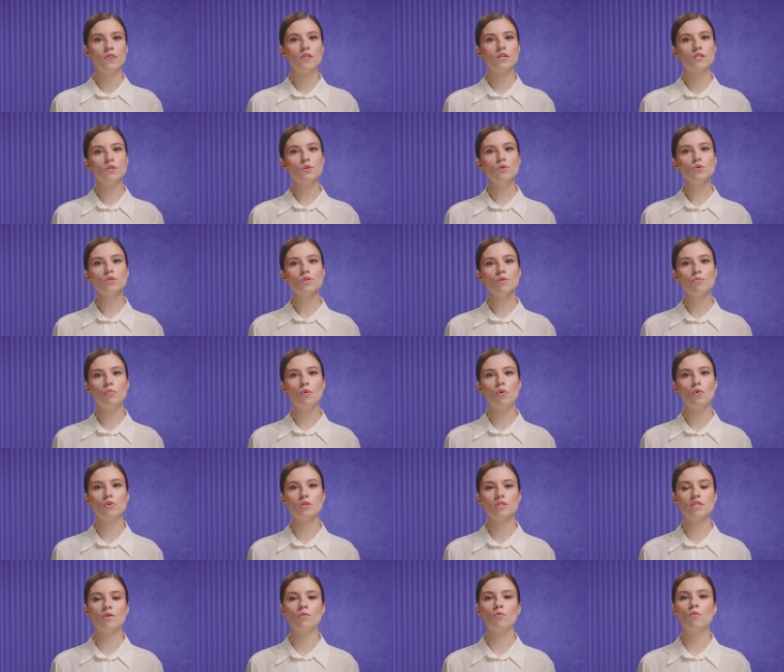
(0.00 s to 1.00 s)
The tool
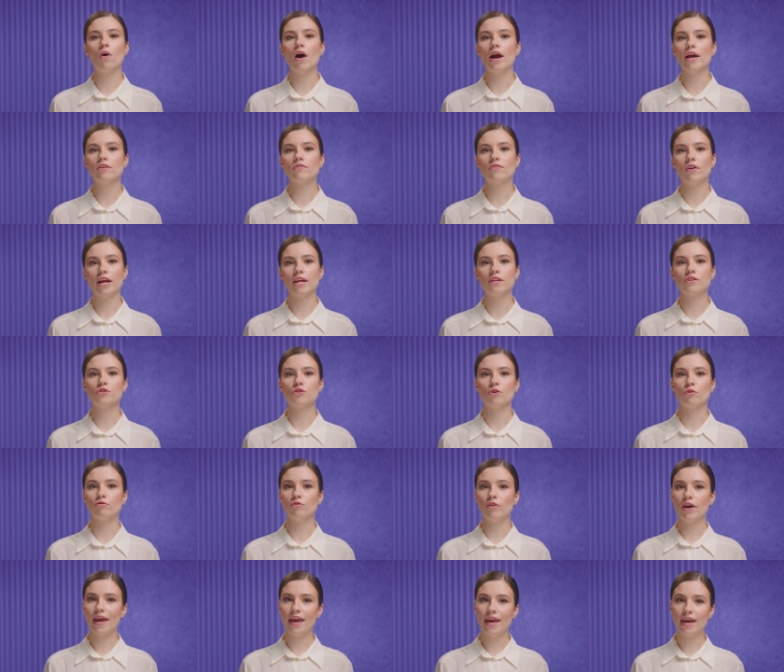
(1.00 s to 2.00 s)
supports a wide range
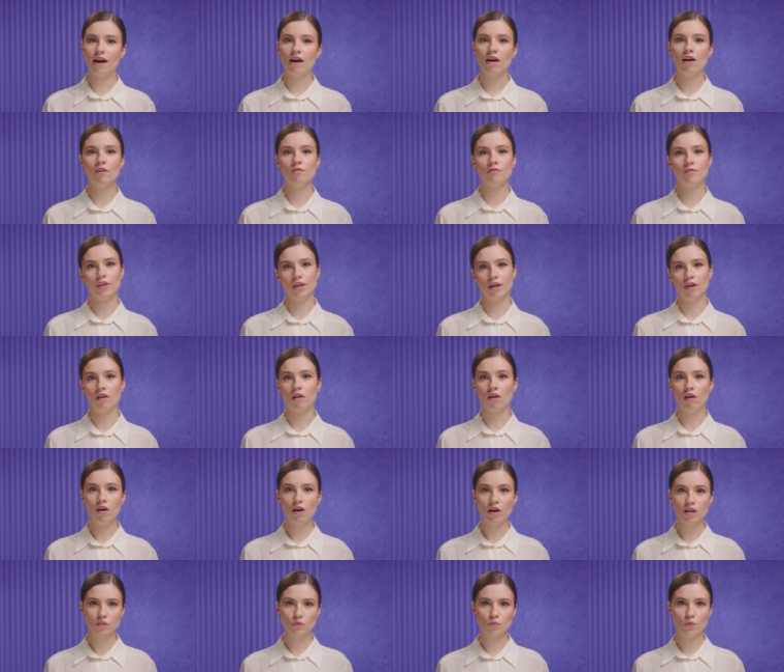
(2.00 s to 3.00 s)
of AR/VR
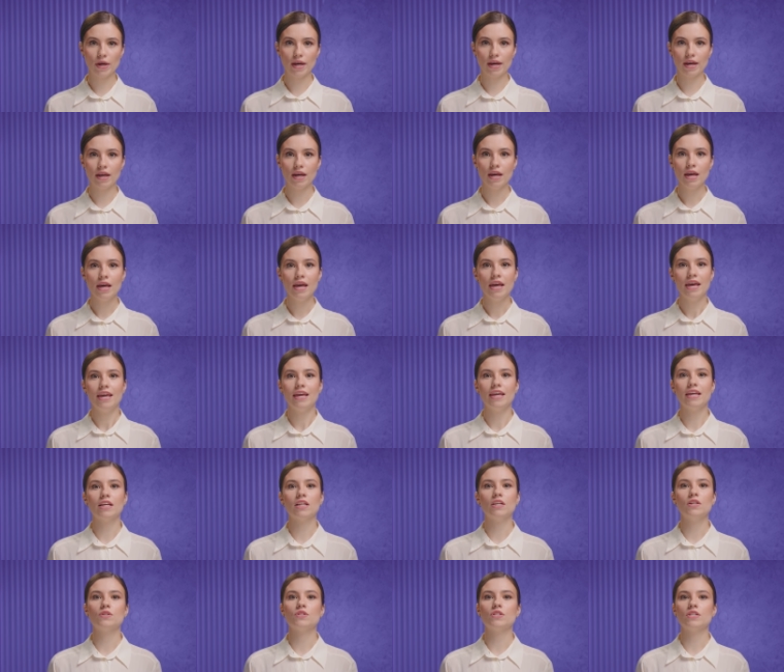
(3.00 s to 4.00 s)
hardware,
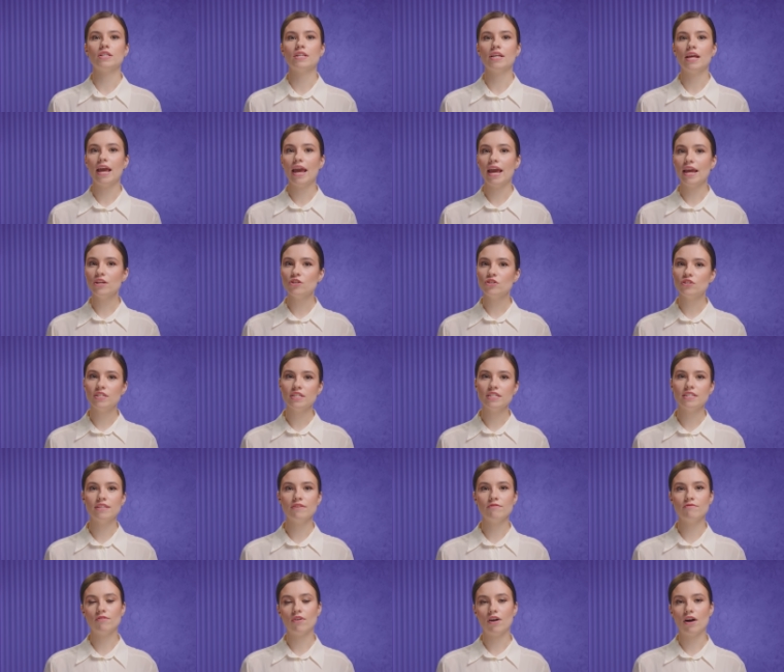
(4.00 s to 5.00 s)
including
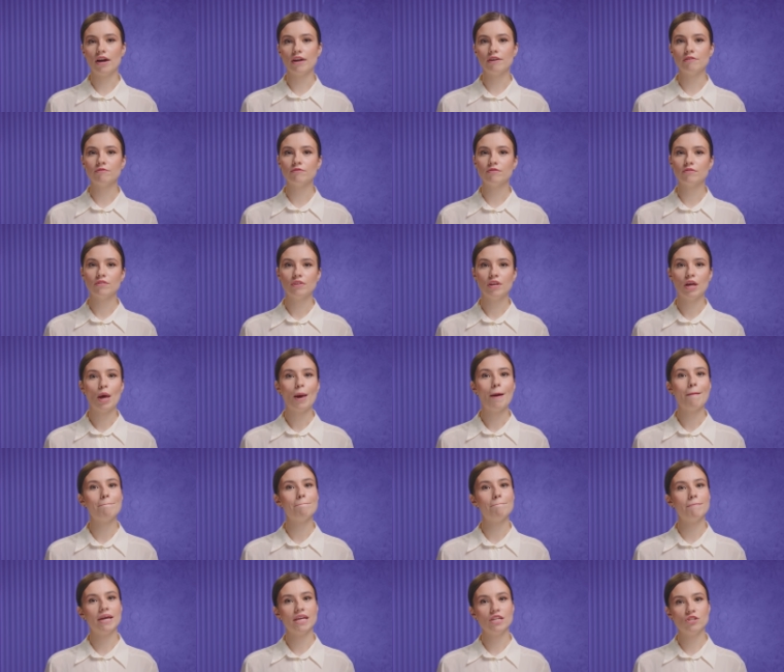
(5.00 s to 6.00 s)
HTC Vive,
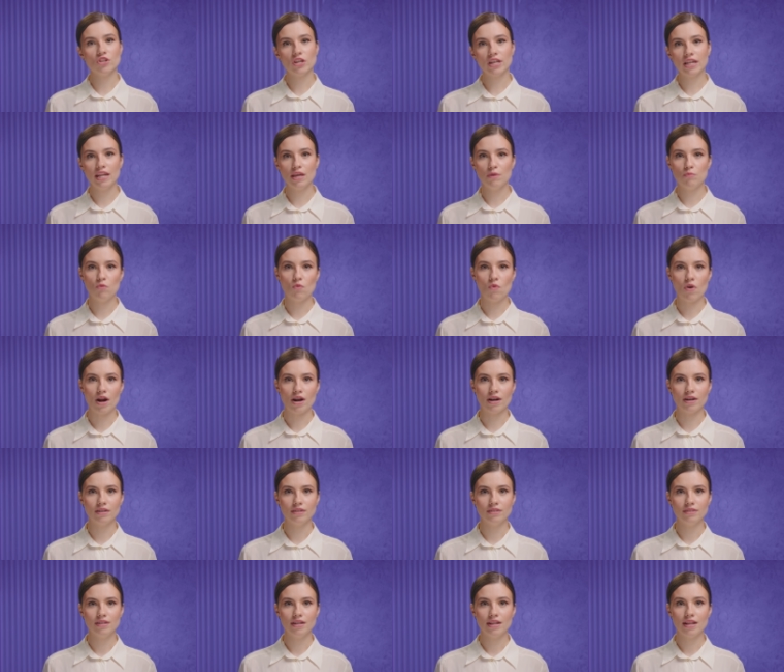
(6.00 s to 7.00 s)
Magic Leap
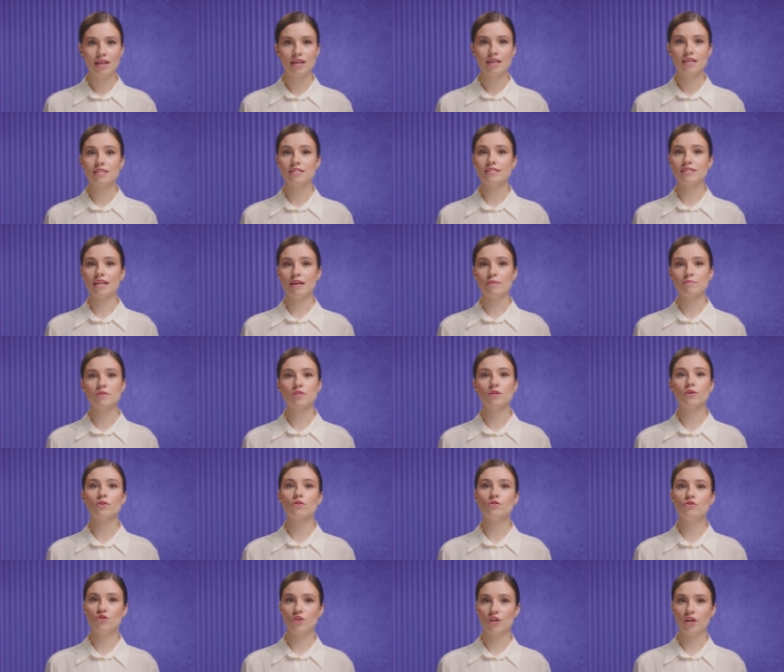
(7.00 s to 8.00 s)
1,
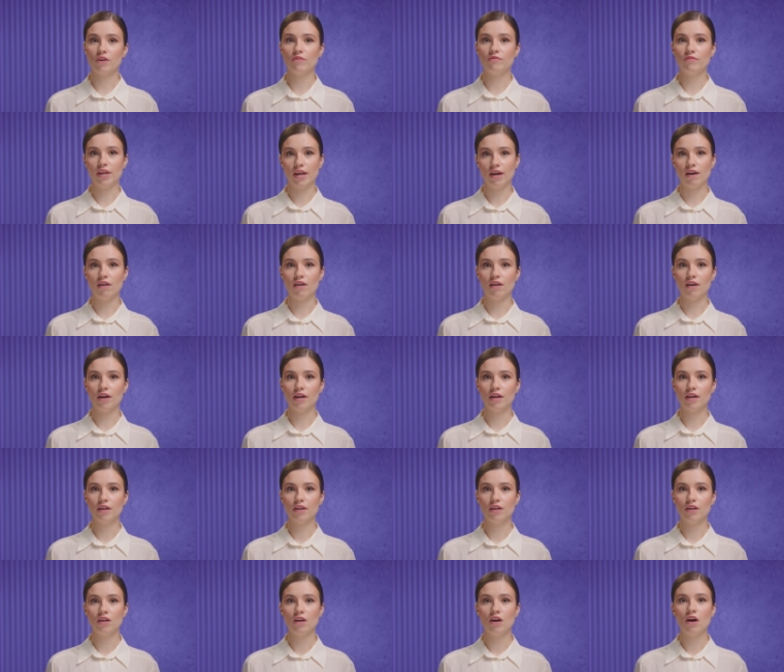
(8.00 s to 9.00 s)
Samsung Gear VR,
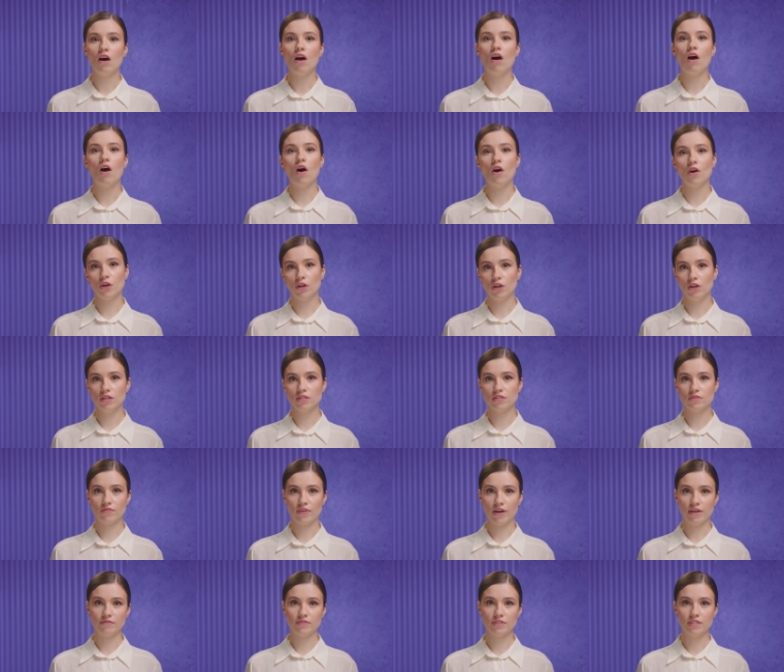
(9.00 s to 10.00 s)

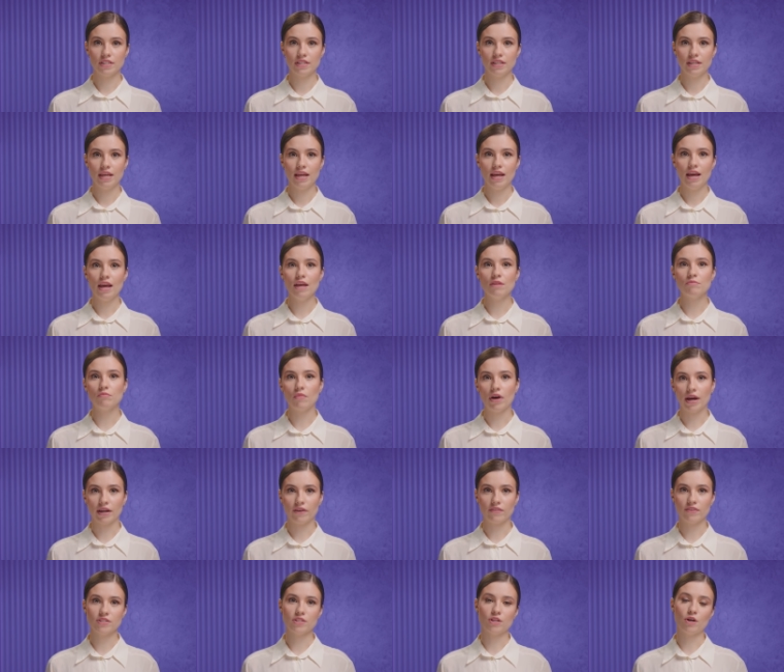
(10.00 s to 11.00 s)
Oculus Rift, and
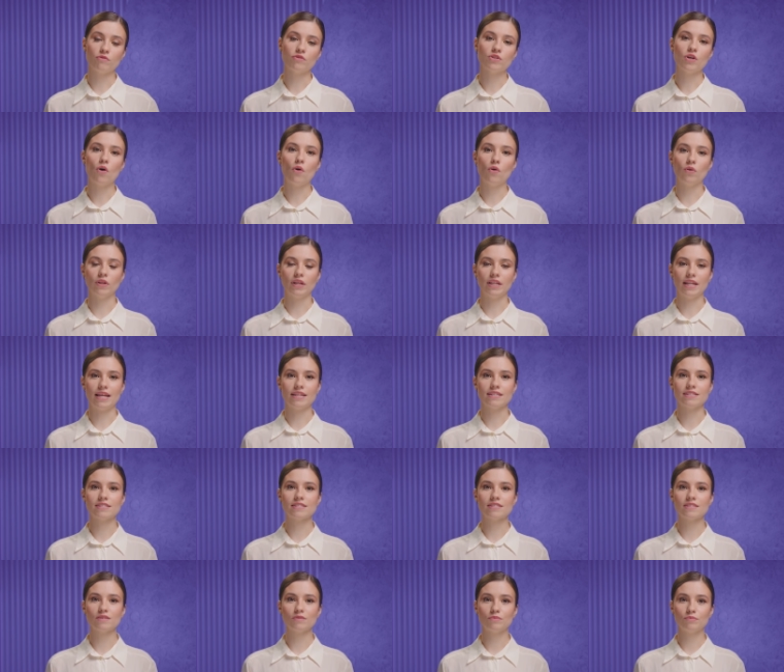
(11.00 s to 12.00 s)
Microsoft
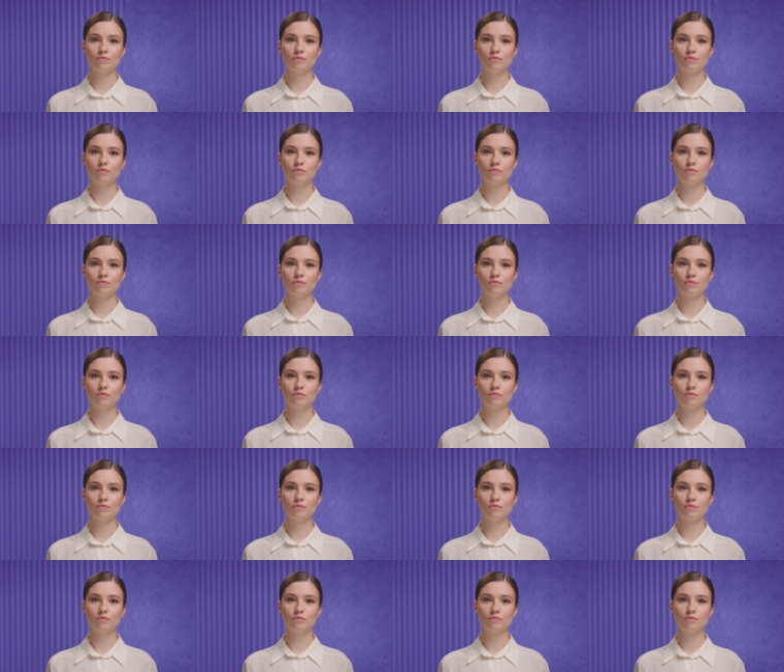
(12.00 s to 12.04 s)
HoloLens.